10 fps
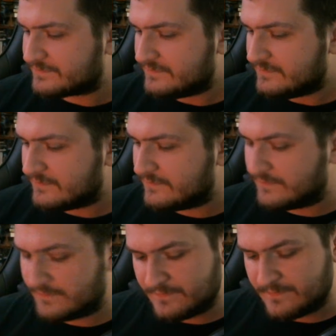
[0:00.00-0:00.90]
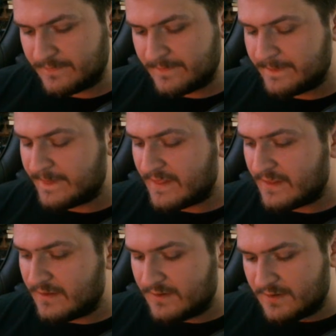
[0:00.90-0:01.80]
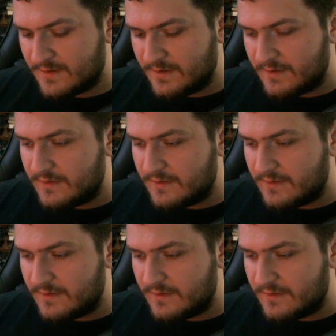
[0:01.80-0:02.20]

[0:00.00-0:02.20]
(no one is talking)